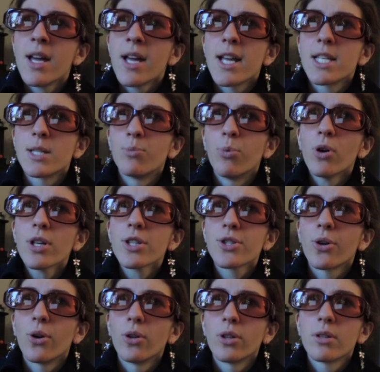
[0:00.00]
His
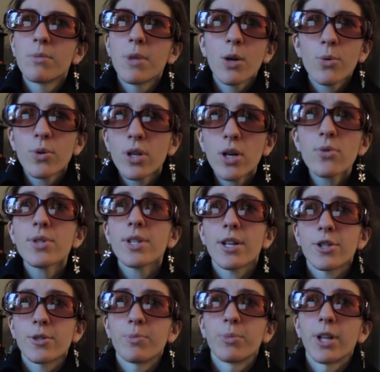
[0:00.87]
boss told him there were no
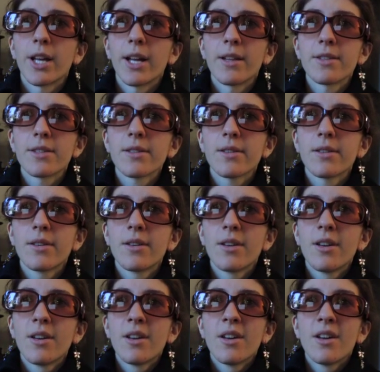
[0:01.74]
such plans.
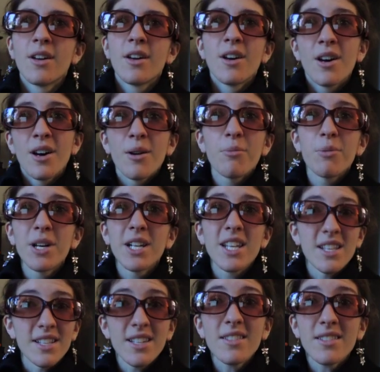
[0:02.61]

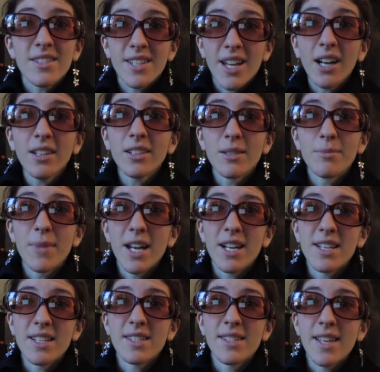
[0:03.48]
But he didn't tell him
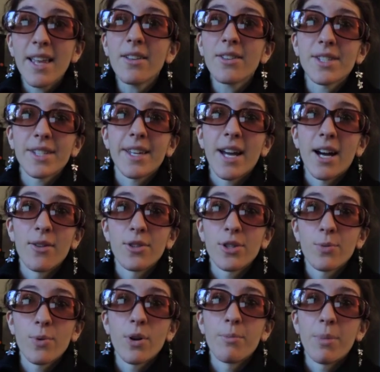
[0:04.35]
that his sales
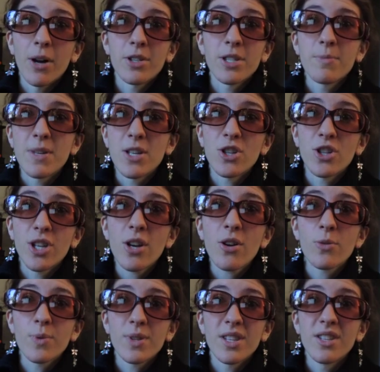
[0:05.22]
accounts were about to be
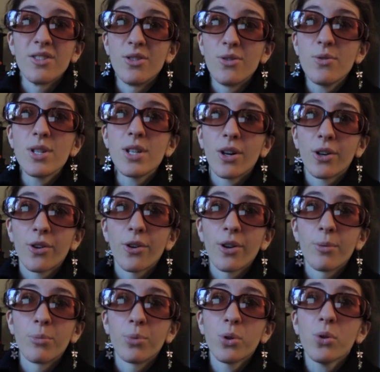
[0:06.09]
shared with a new
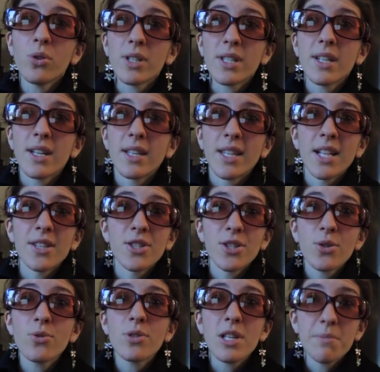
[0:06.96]
younger employee and that
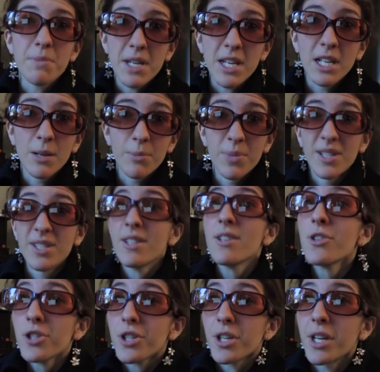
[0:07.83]
soon he'd be in a
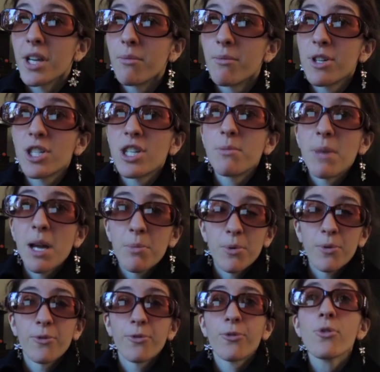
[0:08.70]
position in which he
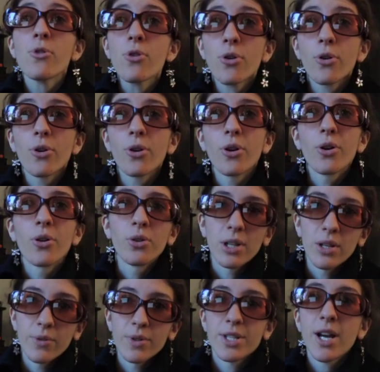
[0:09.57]
might prefer
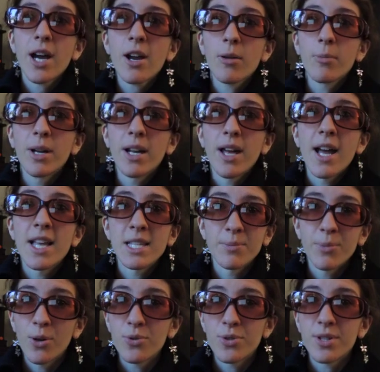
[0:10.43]
early retirement
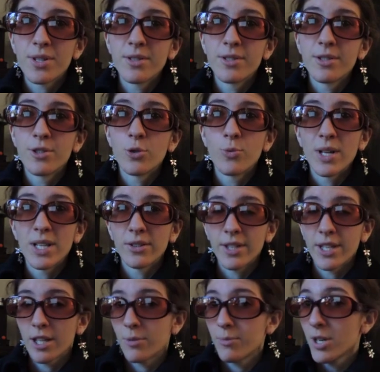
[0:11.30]
as opposed to
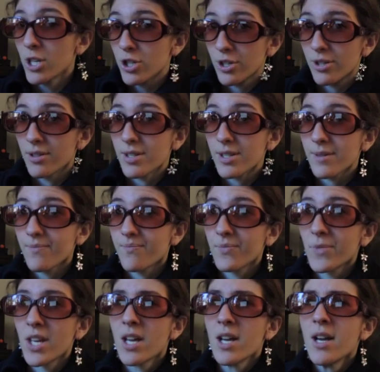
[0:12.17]
dwindling commissions.
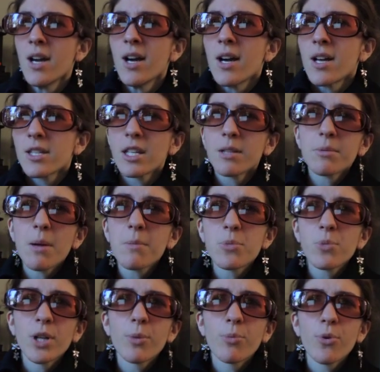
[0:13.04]

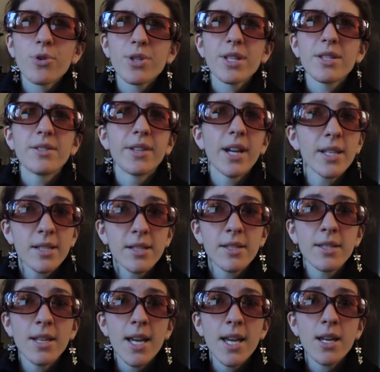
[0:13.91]
Sometimes what a person
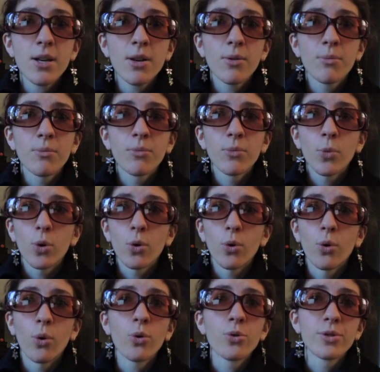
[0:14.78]
doesn't say
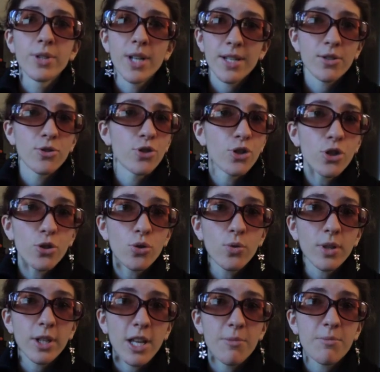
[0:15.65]
or doesn't
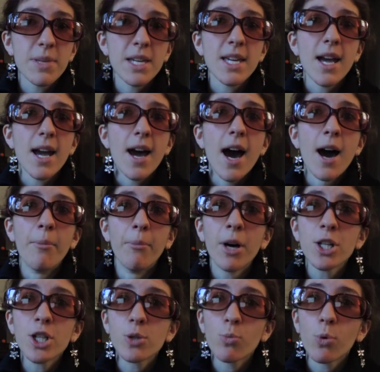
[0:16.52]
do can be a
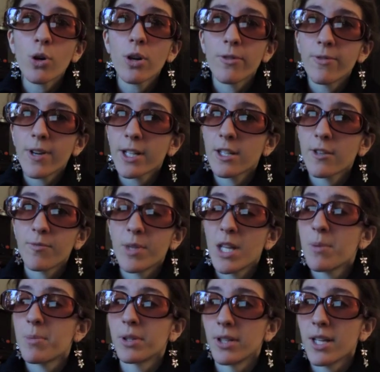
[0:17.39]
much more effective
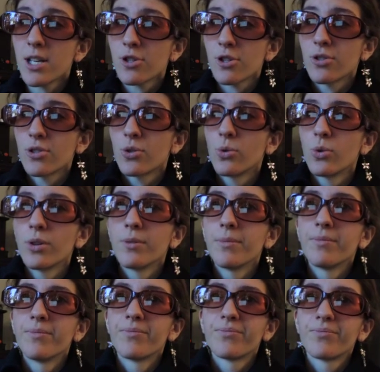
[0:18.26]
manipulation tool.